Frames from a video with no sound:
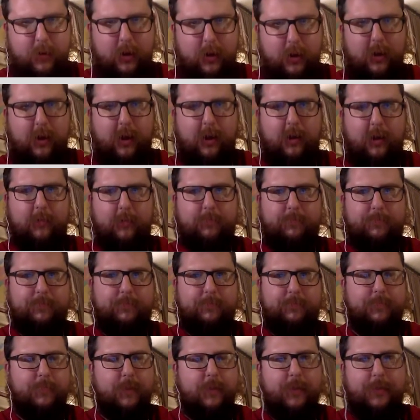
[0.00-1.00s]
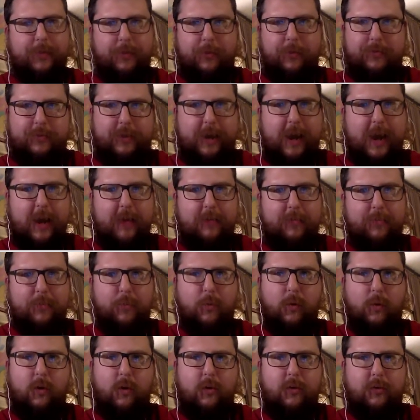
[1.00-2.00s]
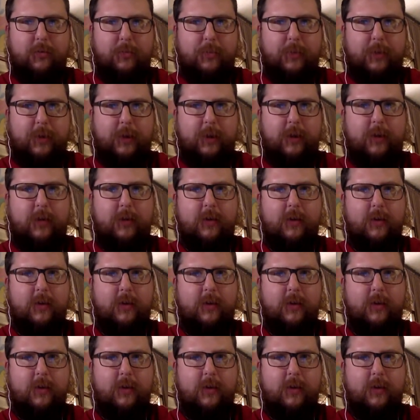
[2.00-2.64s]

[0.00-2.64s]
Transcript: The enthusiasm worries me